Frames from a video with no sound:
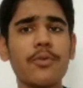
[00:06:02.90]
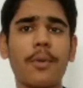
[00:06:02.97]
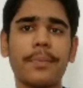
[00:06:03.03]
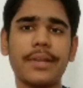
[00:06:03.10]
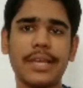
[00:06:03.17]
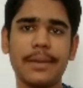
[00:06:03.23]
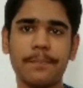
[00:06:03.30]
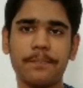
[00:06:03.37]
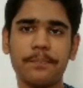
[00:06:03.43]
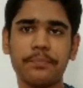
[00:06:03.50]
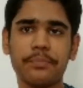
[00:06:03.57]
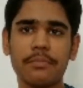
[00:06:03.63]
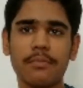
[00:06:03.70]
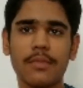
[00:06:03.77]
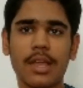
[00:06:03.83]
properly.
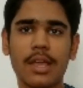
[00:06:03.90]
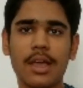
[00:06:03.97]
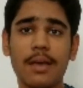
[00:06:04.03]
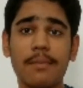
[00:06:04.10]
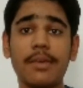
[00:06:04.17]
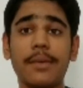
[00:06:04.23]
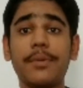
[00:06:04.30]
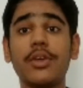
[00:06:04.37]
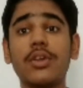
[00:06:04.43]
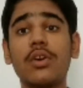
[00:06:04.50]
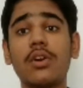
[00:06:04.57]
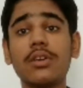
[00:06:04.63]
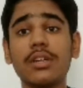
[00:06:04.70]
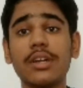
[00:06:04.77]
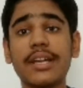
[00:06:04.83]
Maybe you're
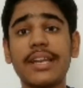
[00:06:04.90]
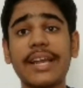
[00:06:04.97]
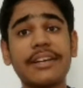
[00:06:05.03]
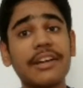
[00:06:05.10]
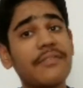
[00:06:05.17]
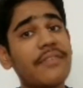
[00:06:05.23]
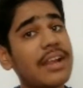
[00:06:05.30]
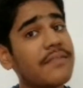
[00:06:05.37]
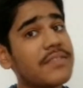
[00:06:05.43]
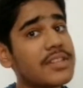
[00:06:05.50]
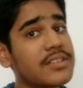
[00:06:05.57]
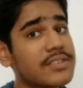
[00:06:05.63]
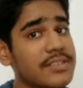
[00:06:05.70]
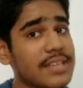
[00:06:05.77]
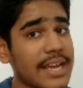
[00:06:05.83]
not connected well with
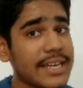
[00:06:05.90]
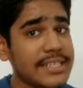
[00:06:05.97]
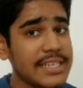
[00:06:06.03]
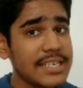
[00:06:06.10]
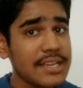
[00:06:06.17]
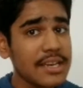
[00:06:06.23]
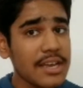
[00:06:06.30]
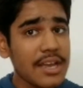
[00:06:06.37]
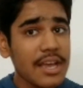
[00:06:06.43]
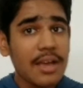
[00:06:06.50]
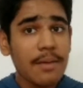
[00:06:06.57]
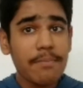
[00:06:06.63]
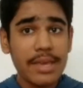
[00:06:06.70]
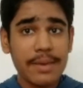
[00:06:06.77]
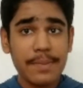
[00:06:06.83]
the society.
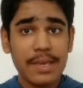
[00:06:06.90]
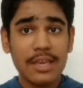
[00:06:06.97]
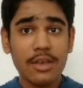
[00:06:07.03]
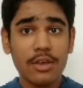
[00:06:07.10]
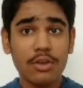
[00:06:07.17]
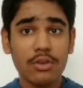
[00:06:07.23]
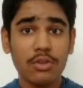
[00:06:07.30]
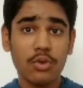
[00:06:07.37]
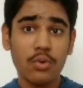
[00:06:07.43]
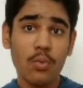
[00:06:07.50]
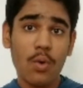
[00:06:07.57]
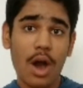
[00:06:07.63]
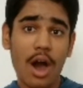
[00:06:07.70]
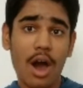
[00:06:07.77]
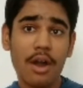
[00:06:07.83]
Maybe
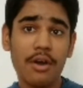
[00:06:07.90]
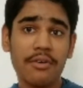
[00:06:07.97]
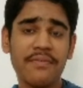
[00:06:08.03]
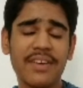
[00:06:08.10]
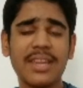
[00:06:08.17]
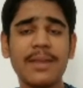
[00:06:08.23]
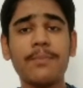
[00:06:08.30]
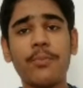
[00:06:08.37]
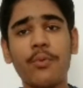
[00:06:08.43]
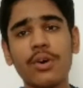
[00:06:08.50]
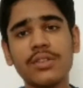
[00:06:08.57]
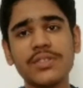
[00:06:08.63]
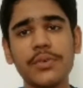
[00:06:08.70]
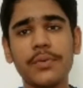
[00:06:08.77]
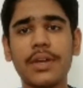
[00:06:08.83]
you are very
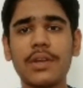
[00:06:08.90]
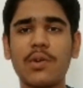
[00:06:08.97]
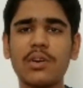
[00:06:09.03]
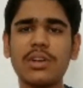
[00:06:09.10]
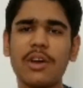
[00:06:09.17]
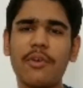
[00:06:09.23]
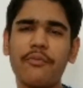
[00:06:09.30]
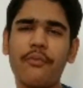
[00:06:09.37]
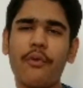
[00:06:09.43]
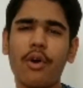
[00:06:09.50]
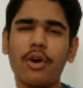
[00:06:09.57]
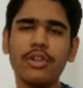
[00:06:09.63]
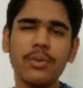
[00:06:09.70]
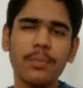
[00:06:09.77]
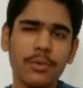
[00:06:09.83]
poor, so you cannot
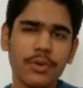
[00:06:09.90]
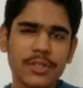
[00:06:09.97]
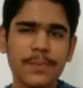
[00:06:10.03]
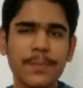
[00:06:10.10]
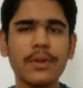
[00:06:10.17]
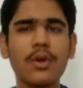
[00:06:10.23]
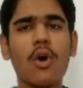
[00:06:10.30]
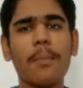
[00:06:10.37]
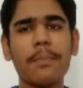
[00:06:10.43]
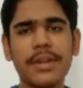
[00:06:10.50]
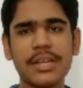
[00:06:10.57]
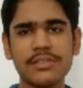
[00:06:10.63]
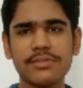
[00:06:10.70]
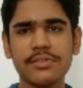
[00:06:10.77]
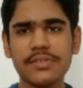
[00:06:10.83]
afford the municipal
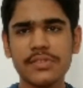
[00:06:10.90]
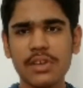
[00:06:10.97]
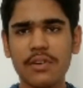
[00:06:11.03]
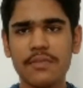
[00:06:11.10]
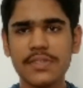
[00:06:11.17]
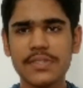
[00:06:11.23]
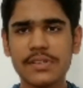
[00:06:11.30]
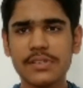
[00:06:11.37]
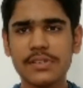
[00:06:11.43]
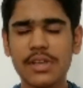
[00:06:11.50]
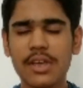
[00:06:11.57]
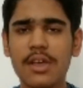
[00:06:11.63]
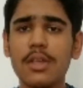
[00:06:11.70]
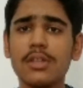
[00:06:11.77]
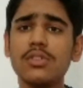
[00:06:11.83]
corporation services.
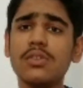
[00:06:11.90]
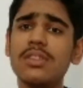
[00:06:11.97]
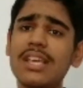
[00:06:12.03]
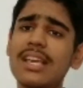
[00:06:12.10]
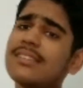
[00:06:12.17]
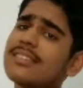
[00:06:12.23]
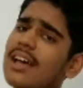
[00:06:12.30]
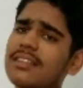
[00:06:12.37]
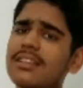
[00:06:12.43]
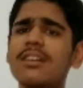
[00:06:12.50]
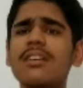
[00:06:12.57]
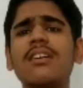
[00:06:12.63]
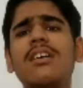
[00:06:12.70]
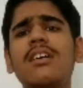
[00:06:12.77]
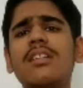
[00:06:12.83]
So these are
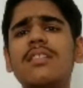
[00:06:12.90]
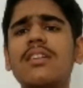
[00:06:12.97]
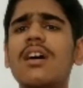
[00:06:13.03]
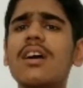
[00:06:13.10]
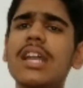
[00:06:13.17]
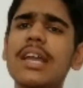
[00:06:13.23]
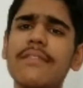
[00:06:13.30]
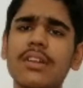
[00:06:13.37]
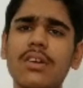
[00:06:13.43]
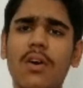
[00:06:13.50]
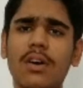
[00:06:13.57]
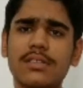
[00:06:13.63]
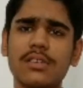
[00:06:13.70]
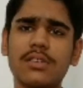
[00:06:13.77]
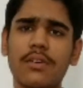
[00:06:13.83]
the third level
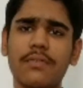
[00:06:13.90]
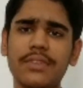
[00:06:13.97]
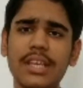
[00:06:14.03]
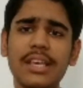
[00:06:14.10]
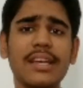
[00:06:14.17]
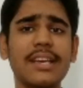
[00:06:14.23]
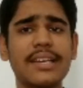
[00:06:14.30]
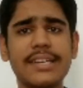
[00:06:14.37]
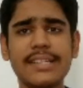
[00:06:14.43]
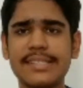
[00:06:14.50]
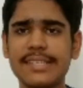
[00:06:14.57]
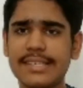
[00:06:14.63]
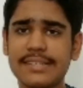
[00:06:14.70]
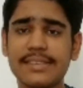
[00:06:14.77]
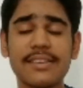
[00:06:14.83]
causes of the
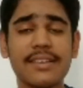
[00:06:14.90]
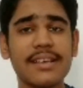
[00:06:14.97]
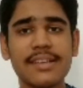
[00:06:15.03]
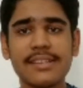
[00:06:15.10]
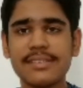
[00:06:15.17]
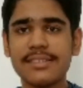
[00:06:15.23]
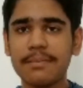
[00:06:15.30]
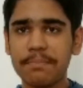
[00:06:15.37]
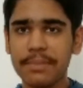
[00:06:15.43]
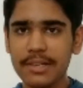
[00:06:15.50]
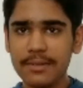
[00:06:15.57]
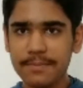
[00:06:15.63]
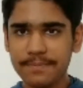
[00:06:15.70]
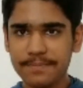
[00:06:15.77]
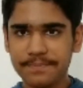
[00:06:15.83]
disease.
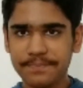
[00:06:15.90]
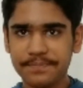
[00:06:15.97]
Simple?